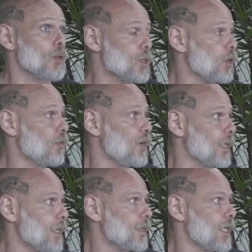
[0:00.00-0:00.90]
Stuff
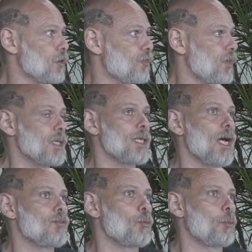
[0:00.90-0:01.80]
like that, and I feel and I
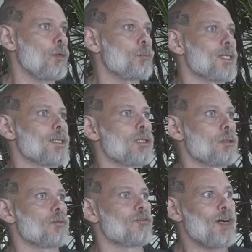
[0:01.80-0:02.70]
have a pump, but I
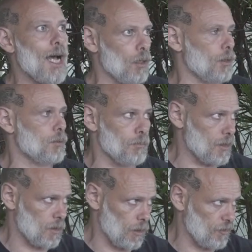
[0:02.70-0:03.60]
didn't violate
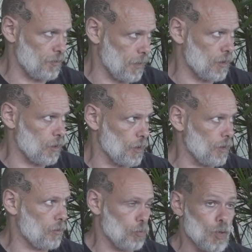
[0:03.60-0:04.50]
myself mentally
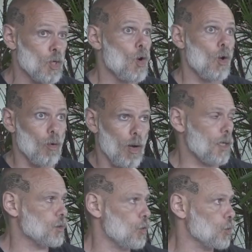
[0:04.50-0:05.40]
through a
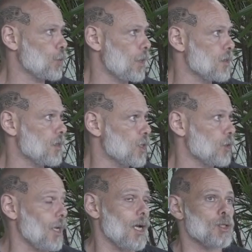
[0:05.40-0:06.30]
hardcore training
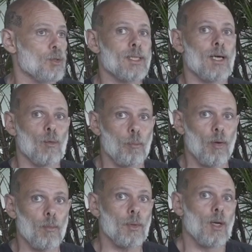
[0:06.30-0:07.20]
session. I just got a
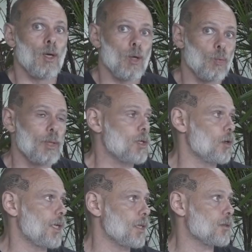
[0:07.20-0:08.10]
pump,
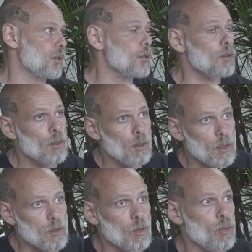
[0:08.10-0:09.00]
reconnected,
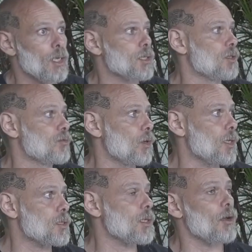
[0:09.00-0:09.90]
it's good active
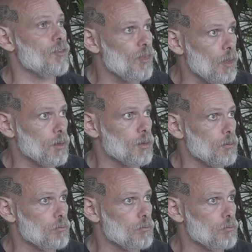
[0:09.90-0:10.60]
rest, I felt